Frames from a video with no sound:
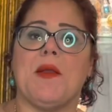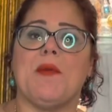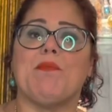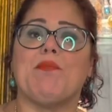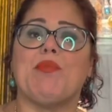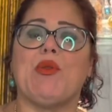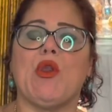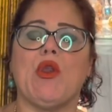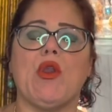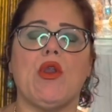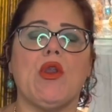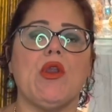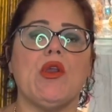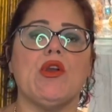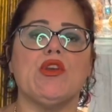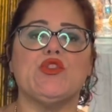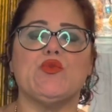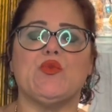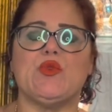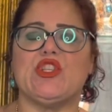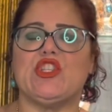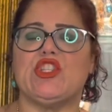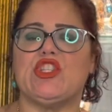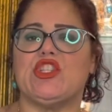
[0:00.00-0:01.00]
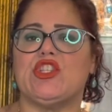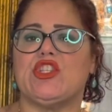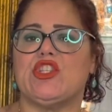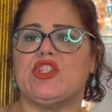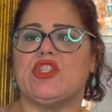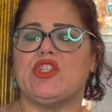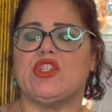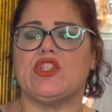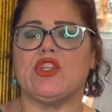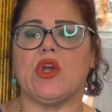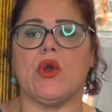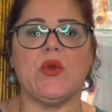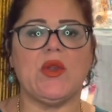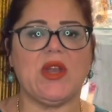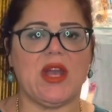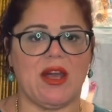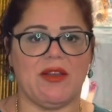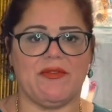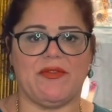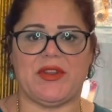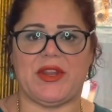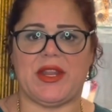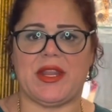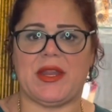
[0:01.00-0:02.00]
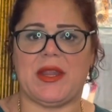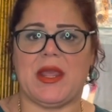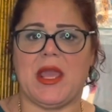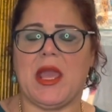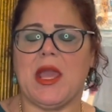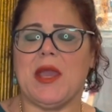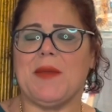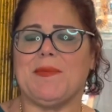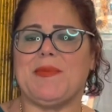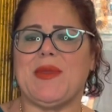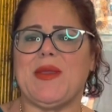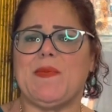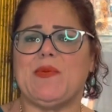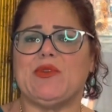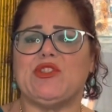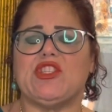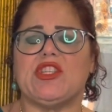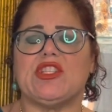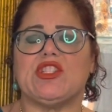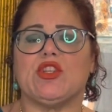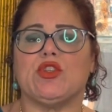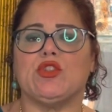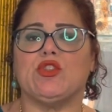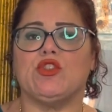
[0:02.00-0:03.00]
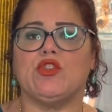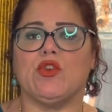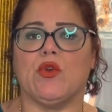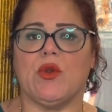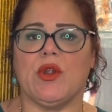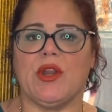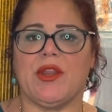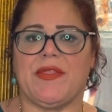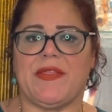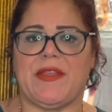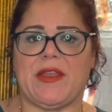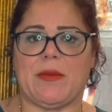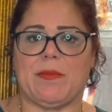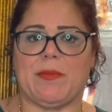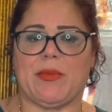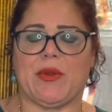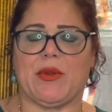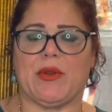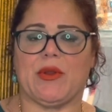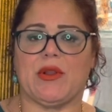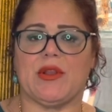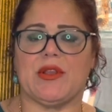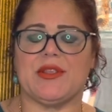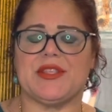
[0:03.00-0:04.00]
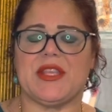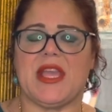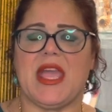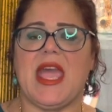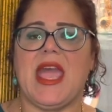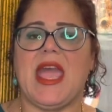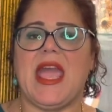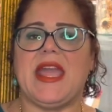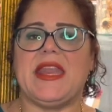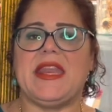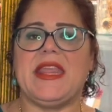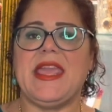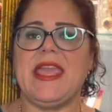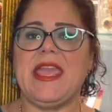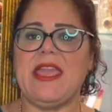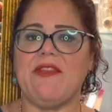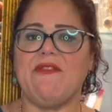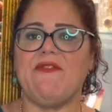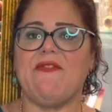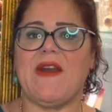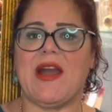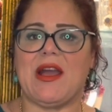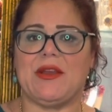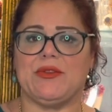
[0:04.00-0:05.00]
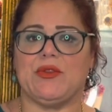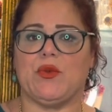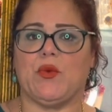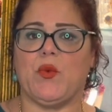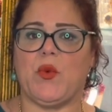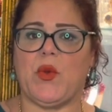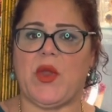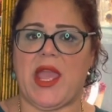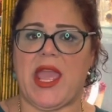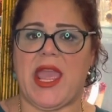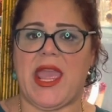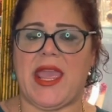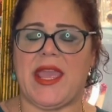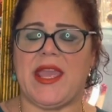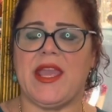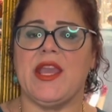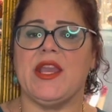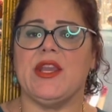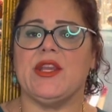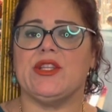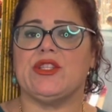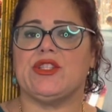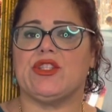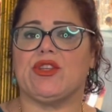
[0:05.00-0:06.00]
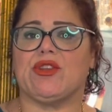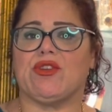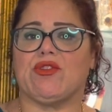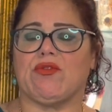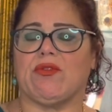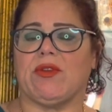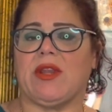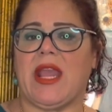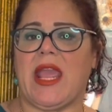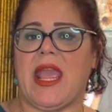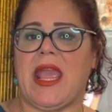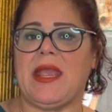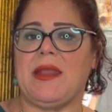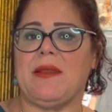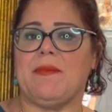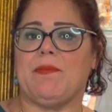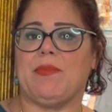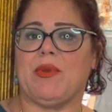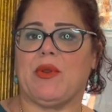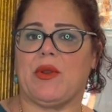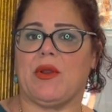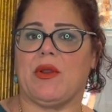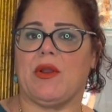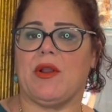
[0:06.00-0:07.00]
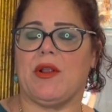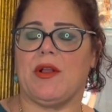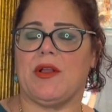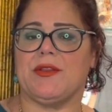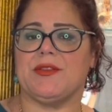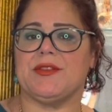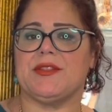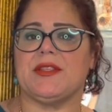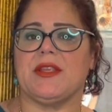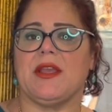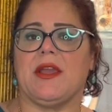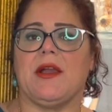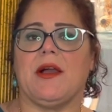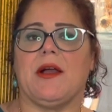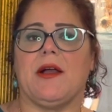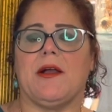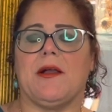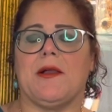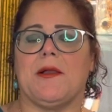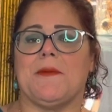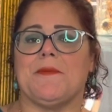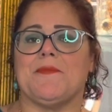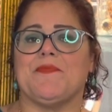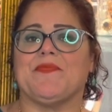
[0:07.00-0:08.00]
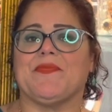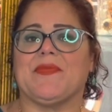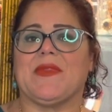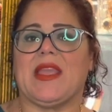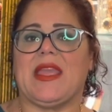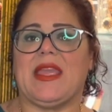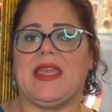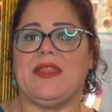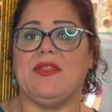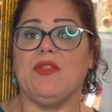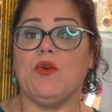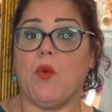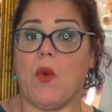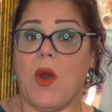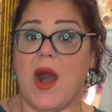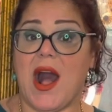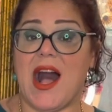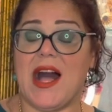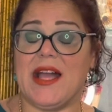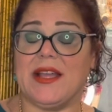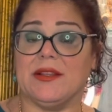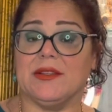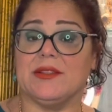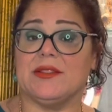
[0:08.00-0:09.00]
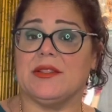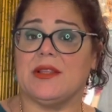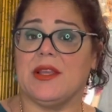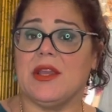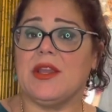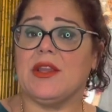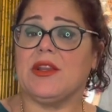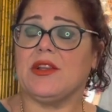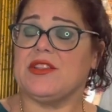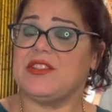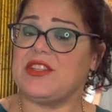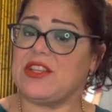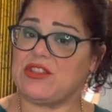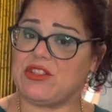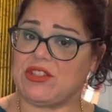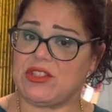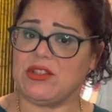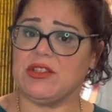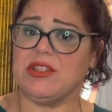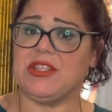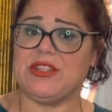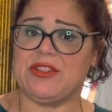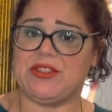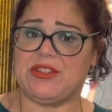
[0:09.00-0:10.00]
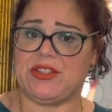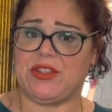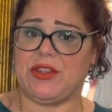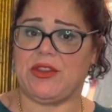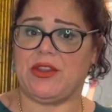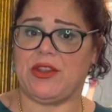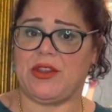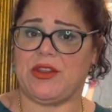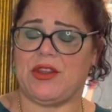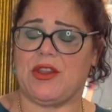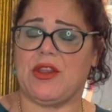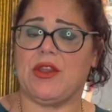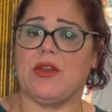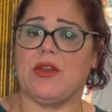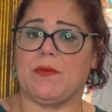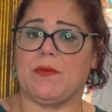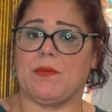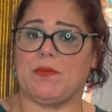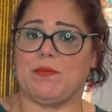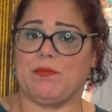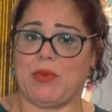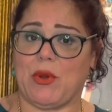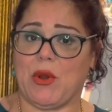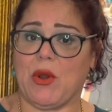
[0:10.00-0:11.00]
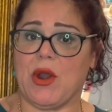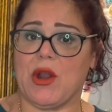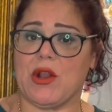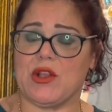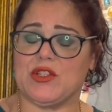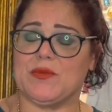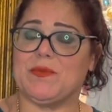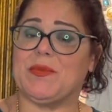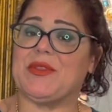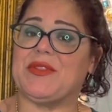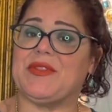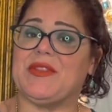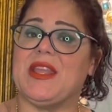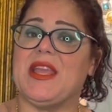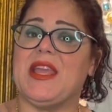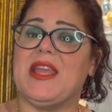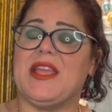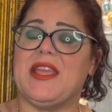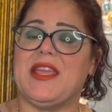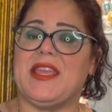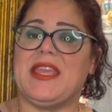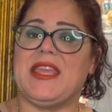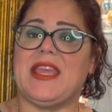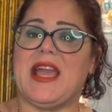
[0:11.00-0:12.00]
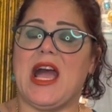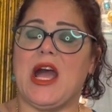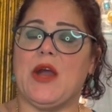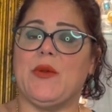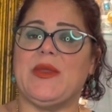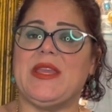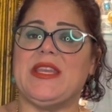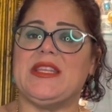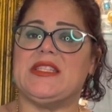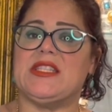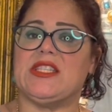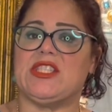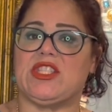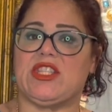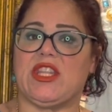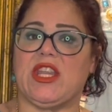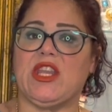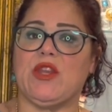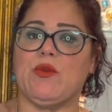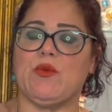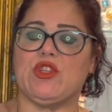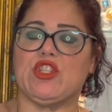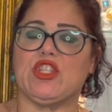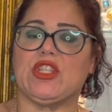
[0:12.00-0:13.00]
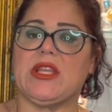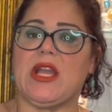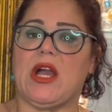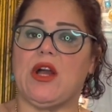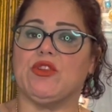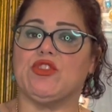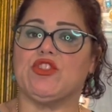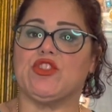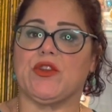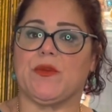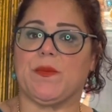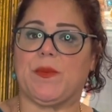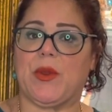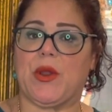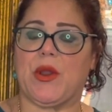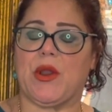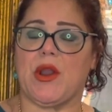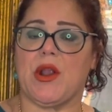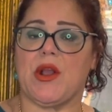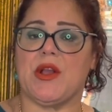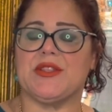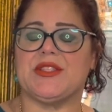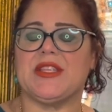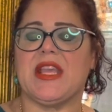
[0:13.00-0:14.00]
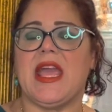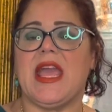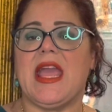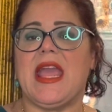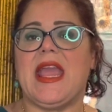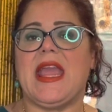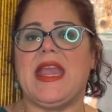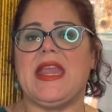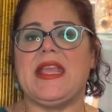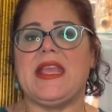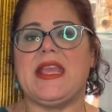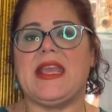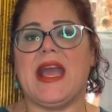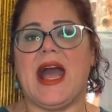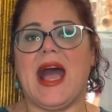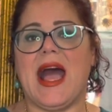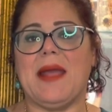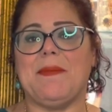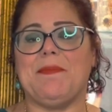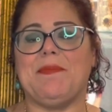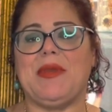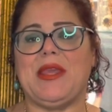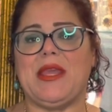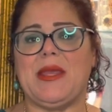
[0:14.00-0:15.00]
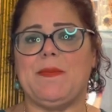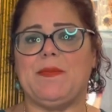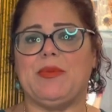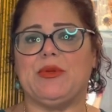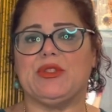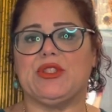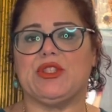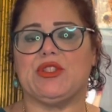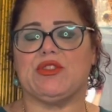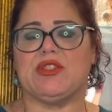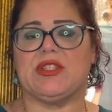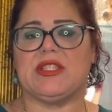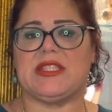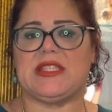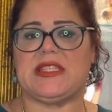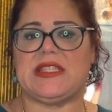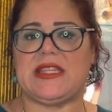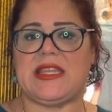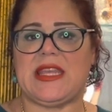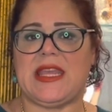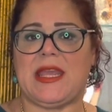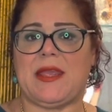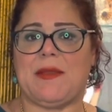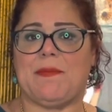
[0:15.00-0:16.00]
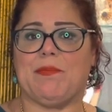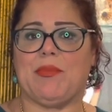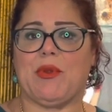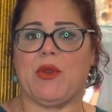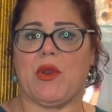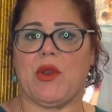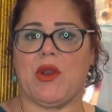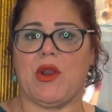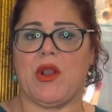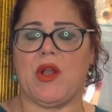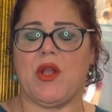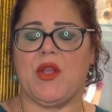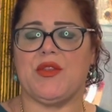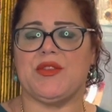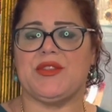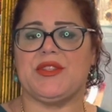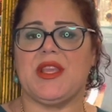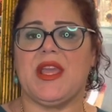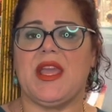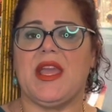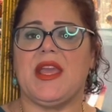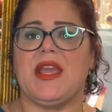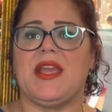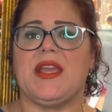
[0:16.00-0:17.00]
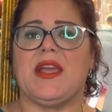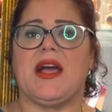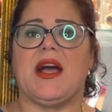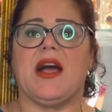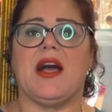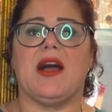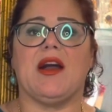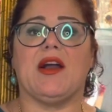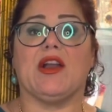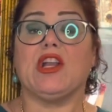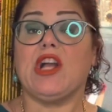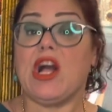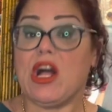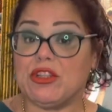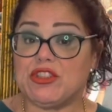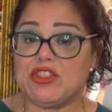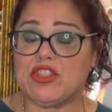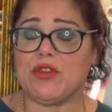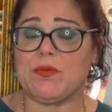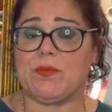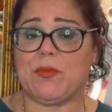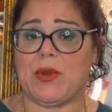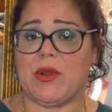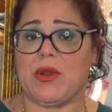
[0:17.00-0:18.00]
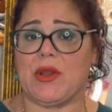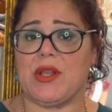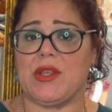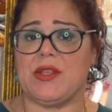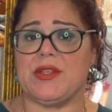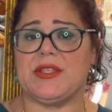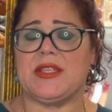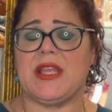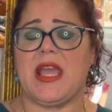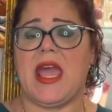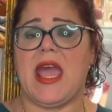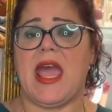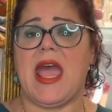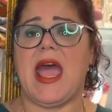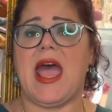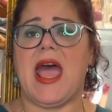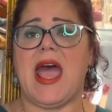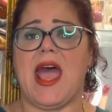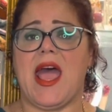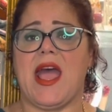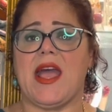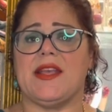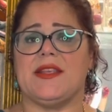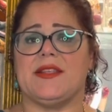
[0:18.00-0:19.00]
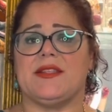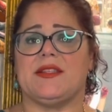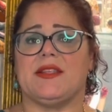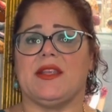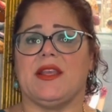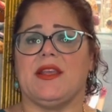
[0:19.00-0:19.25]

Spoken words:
Pearls were so coveted. People just adored their pearls. And he found a way to create pearls in the wild, because they're still considered pearls, but how he distinguished cultured pearls and got people to see pearls, cultured pearls, as